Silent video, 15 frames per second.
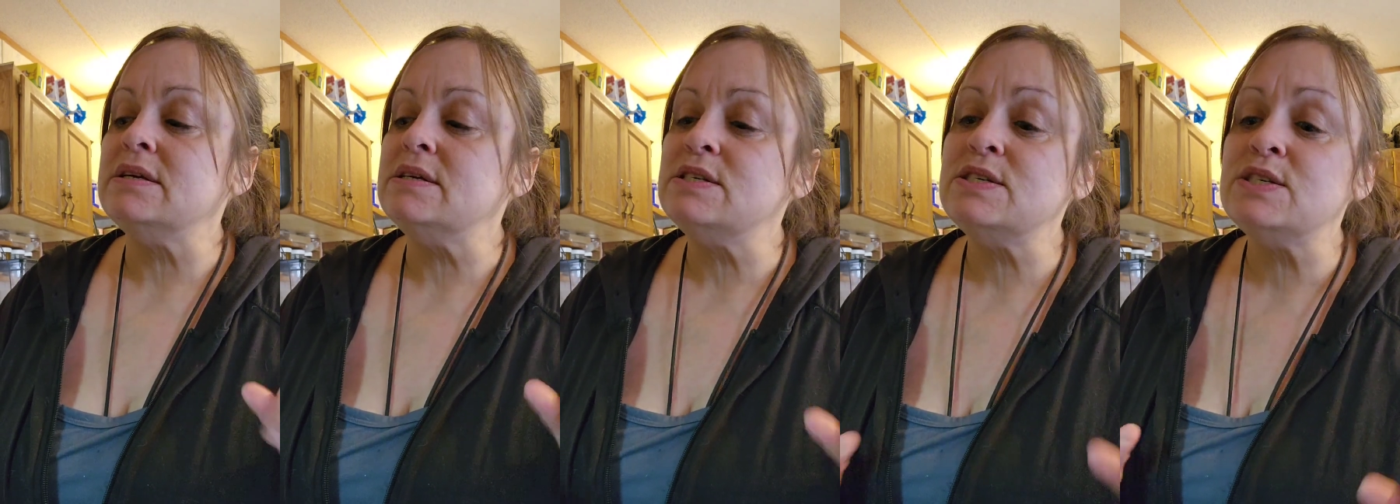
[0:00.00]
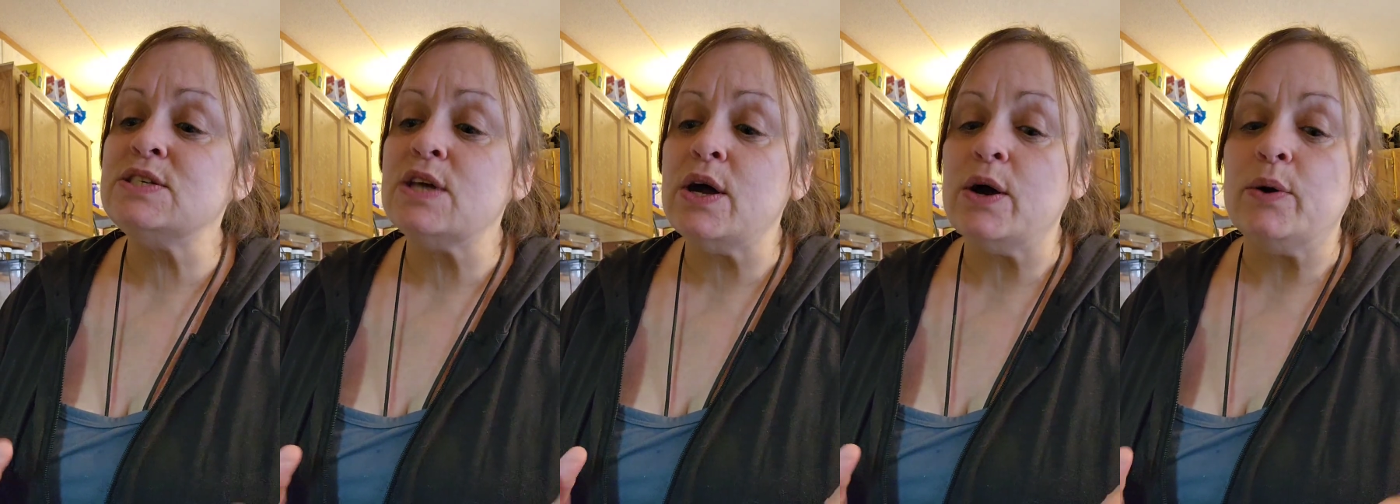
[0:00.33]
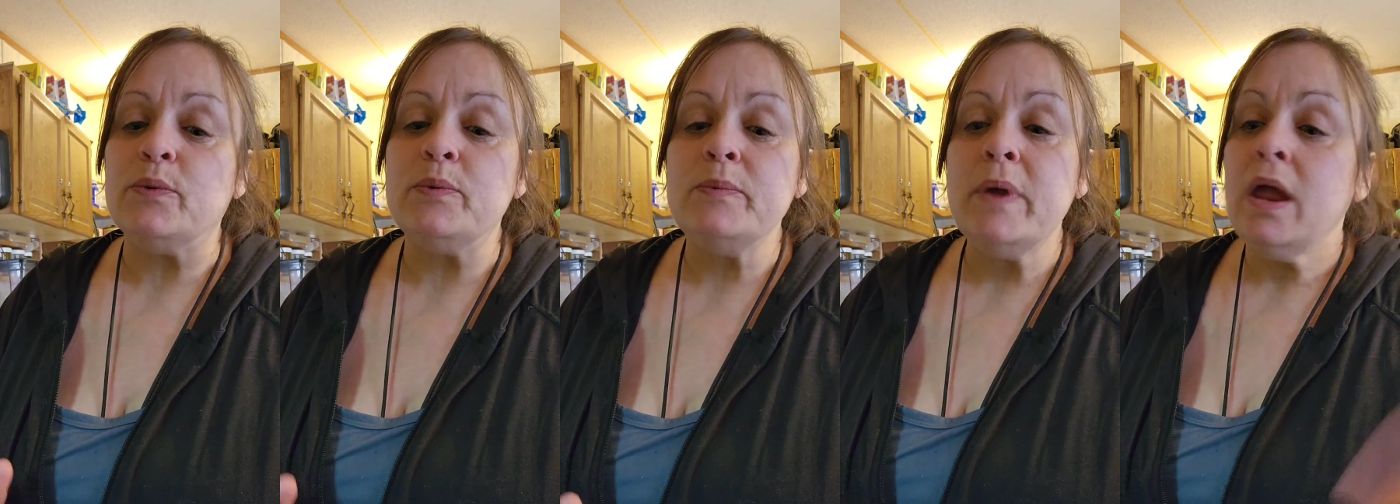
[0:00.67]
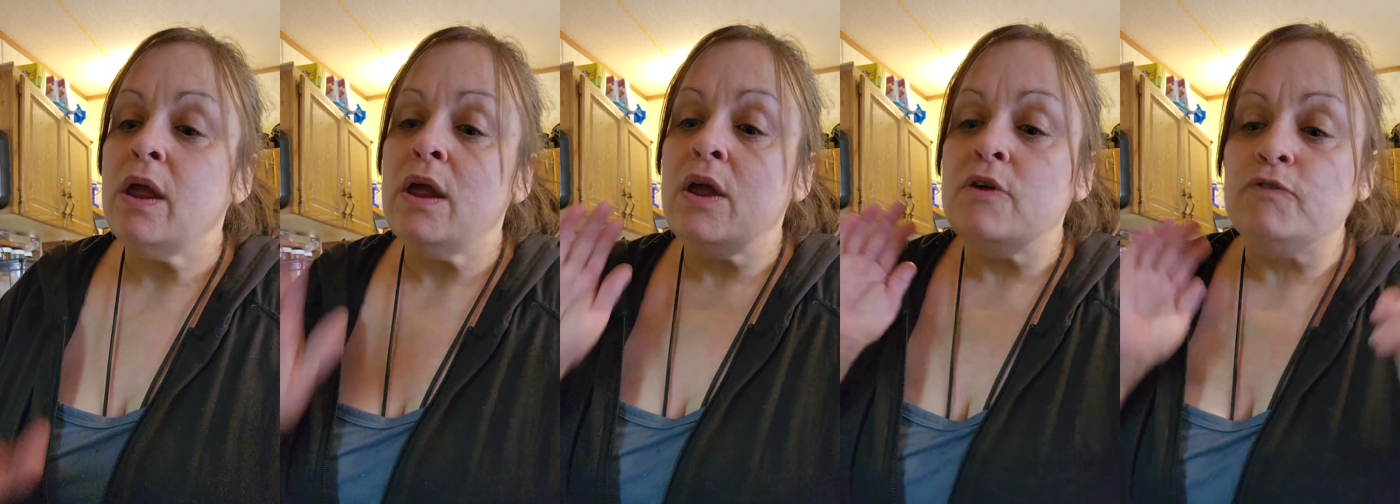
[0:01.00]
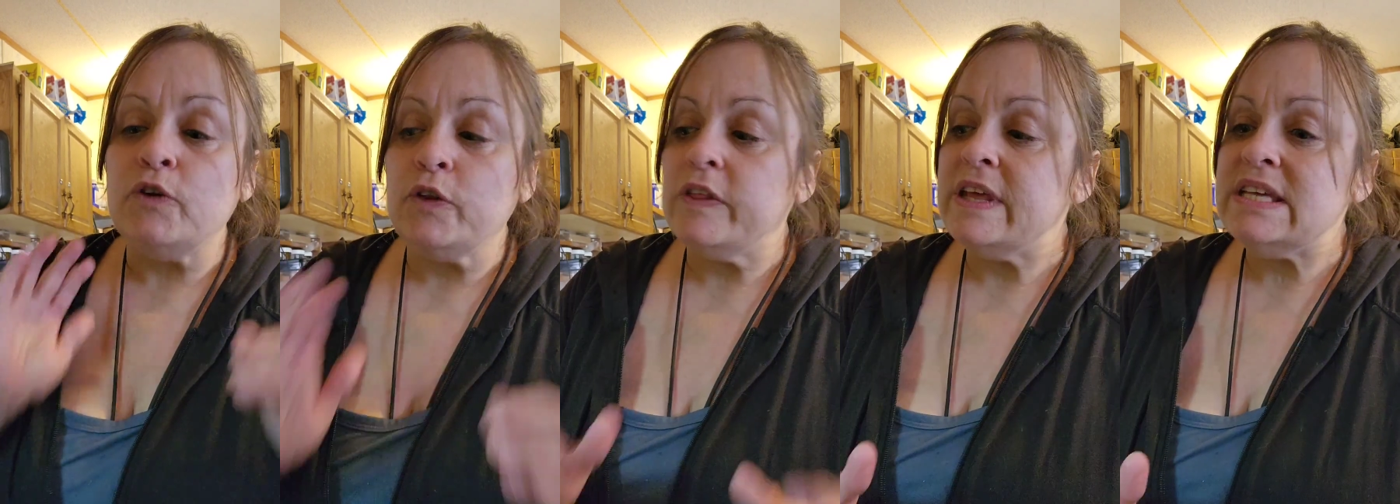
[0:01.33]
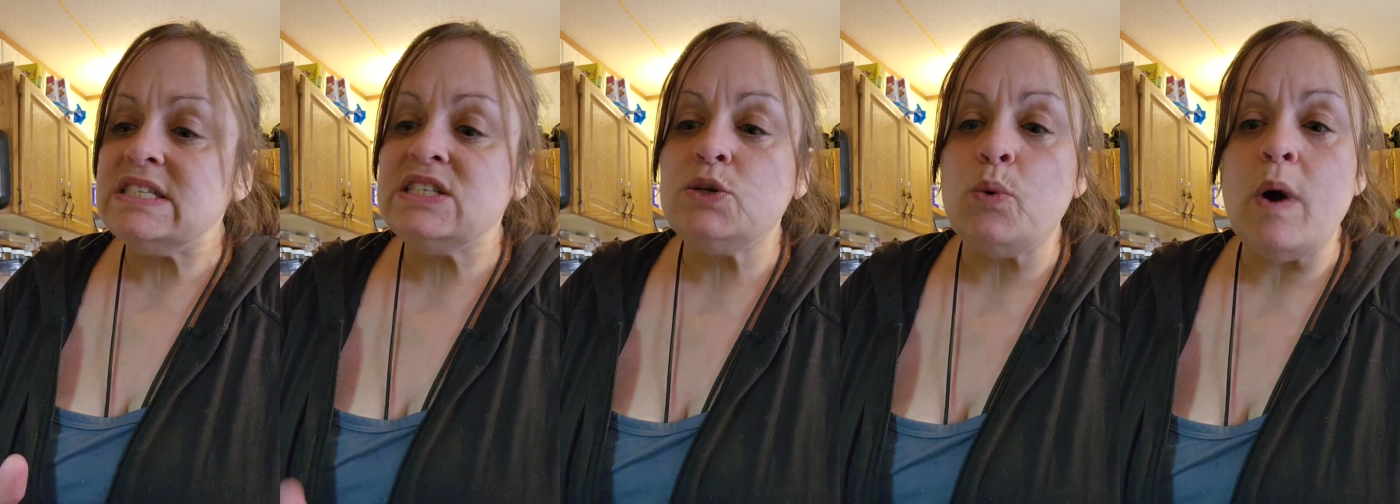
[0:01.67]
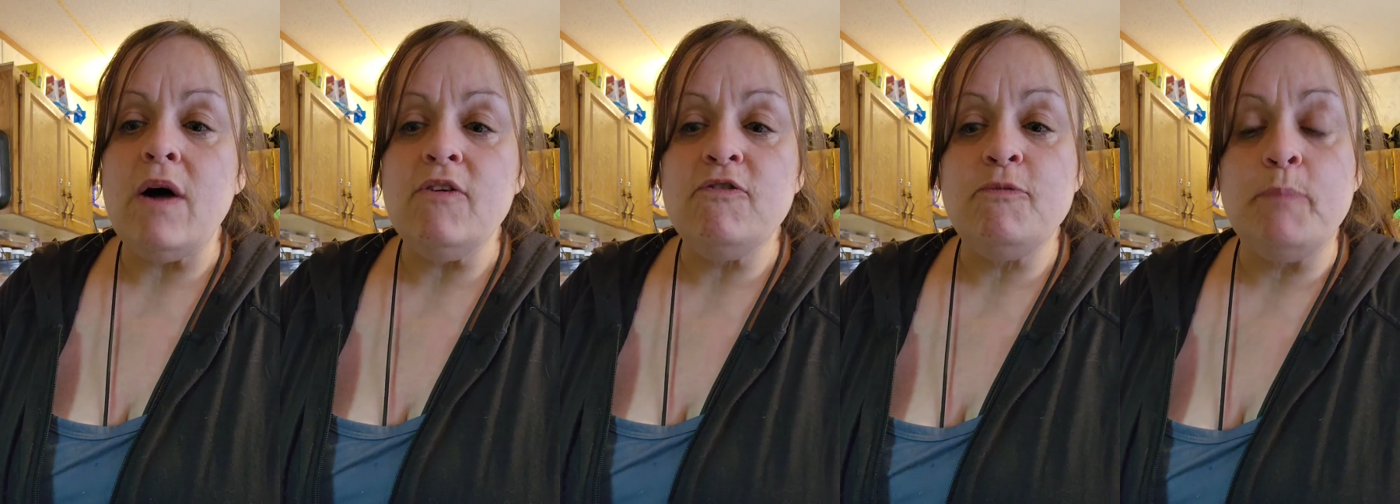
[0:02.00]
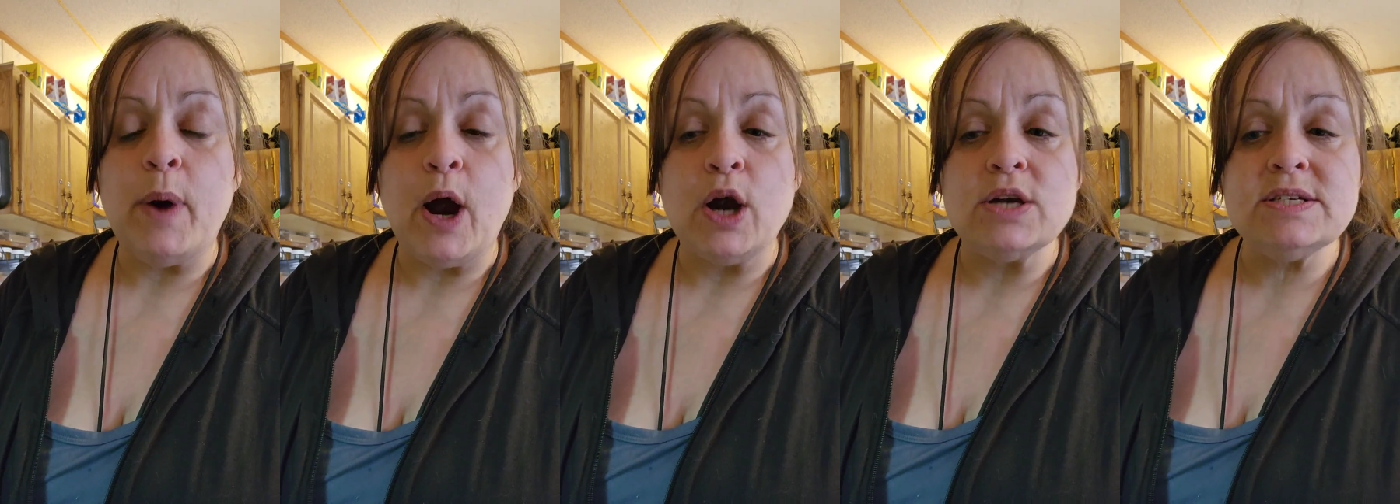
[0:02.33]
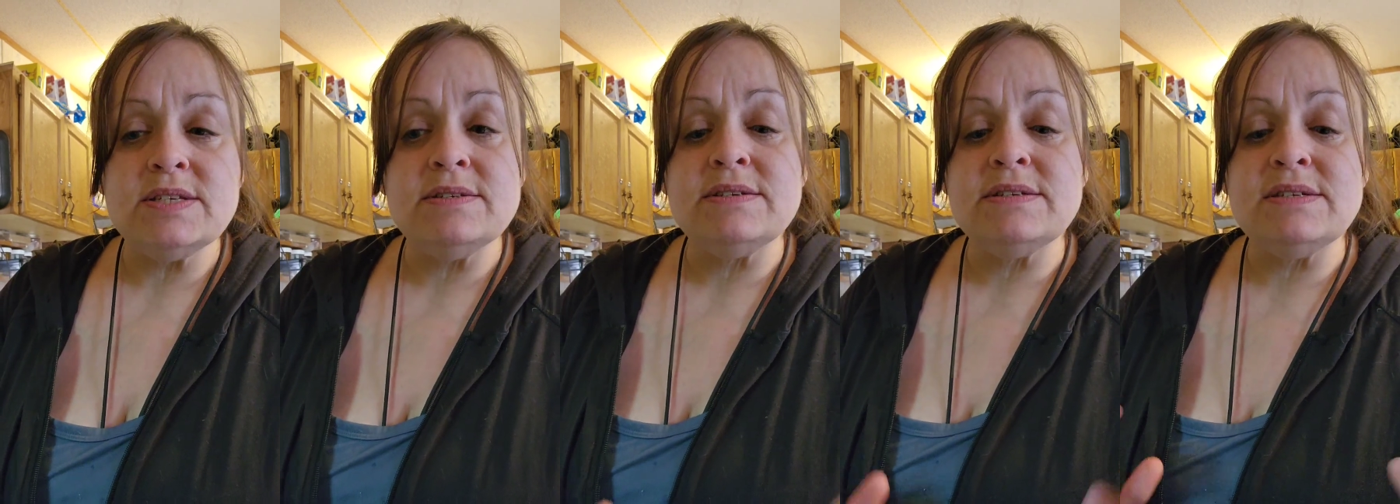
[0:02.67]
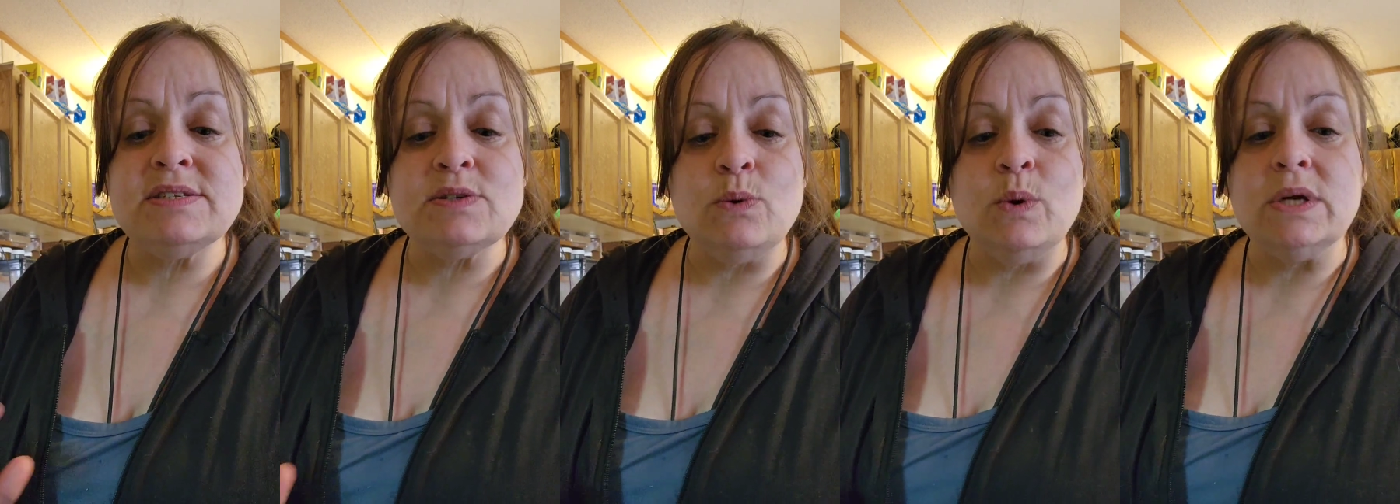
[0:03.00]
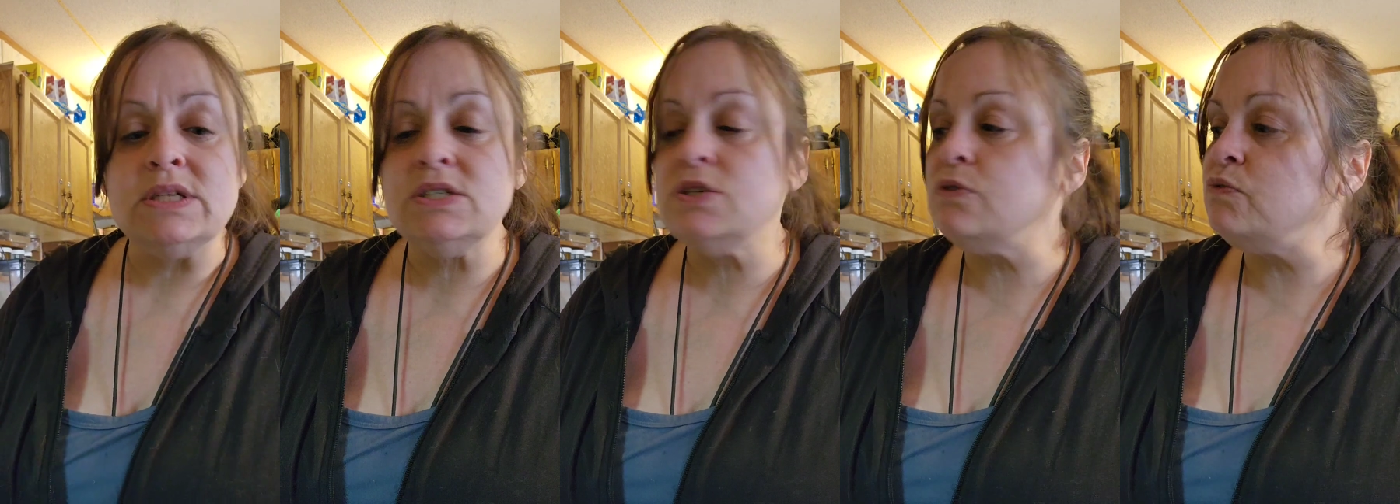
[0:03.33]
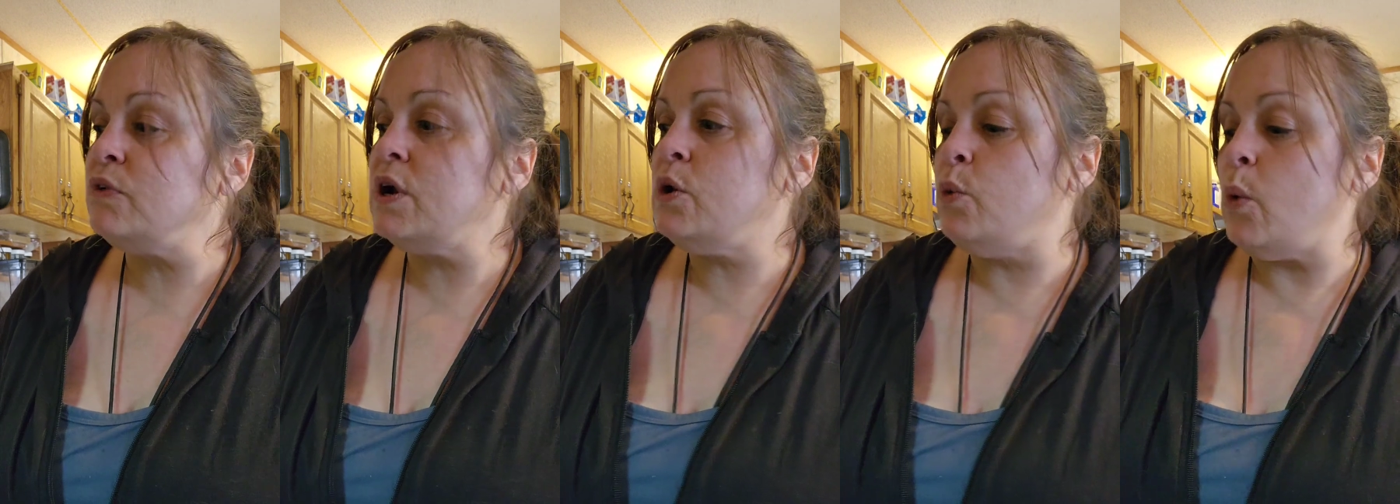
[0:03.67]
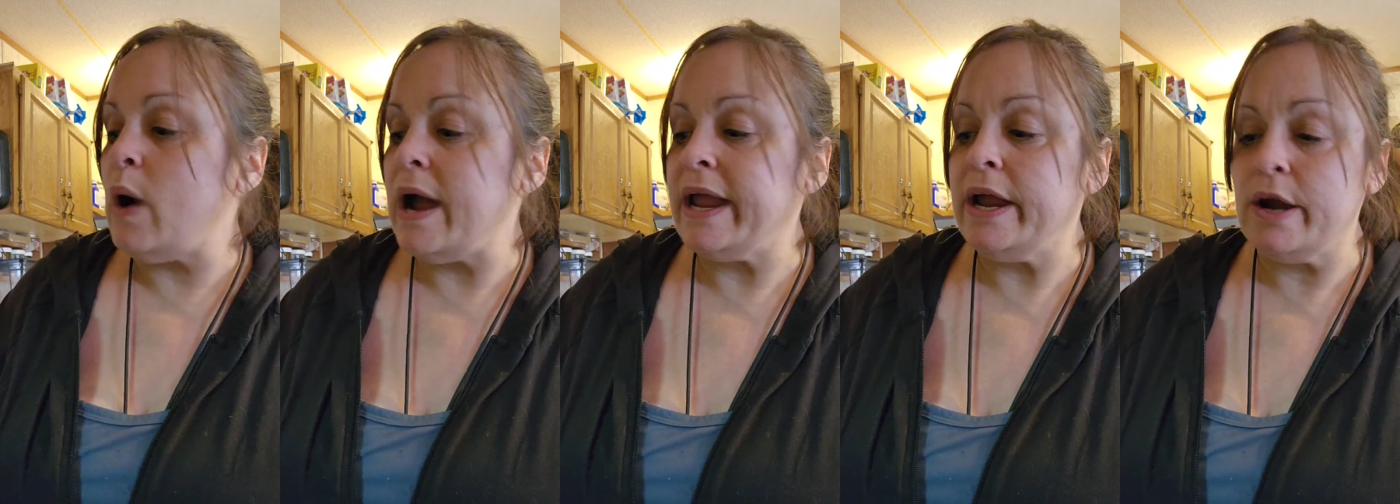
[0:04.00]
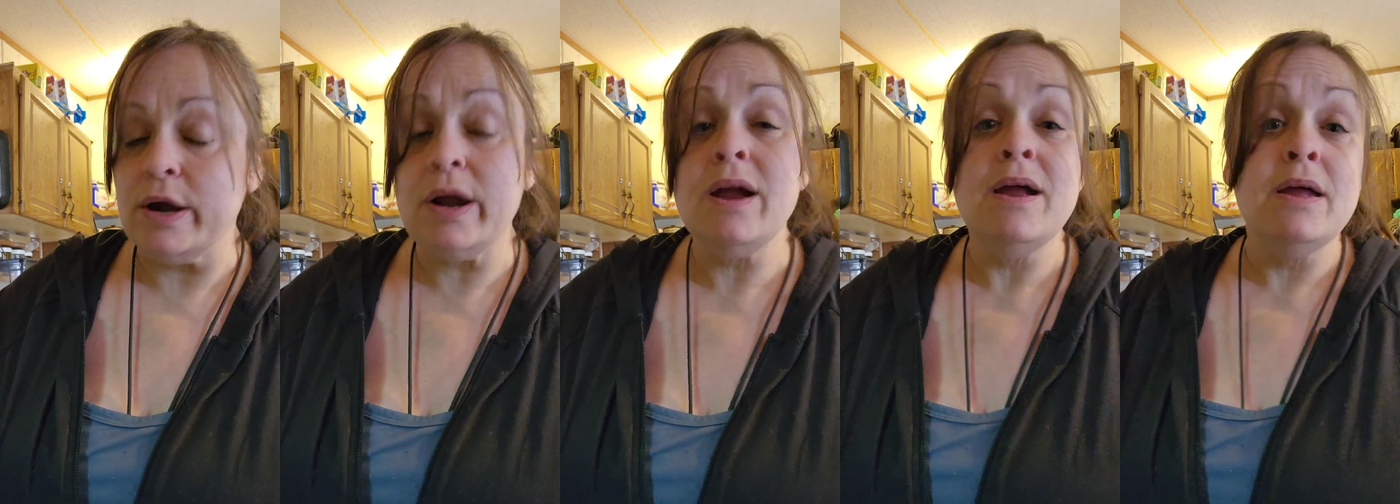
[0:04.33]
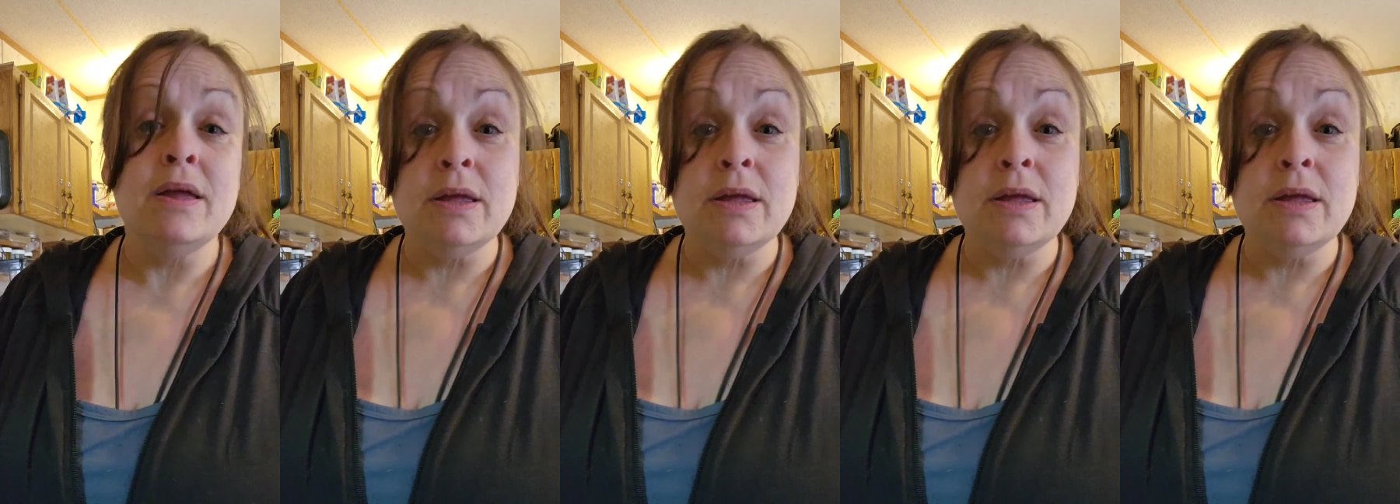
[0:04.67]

So for these 12 bars, this is going to require